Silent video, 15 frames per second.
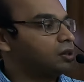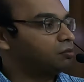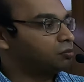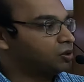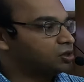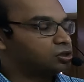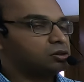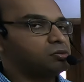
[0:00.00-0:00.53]

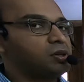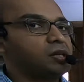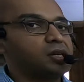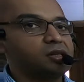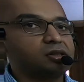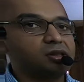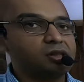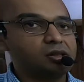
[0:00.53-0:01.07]
must be
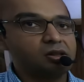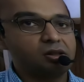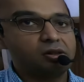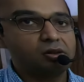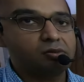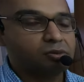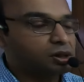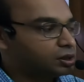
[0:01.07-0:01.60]
less than
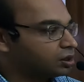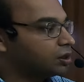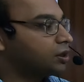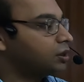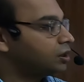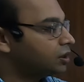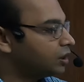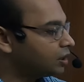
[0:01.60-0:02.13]
0, but it